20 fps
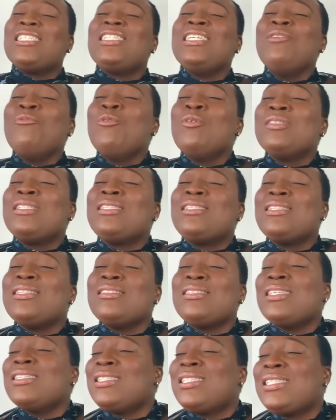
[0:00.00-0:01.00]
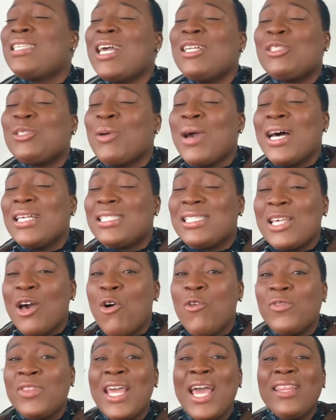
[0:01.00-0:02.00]
would say to
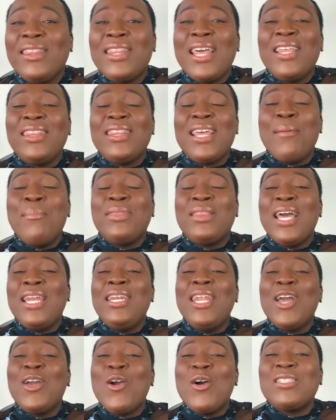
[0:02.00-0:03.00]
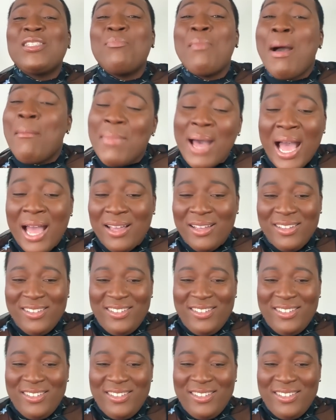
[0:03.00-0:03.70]
herself, the Lagos mama.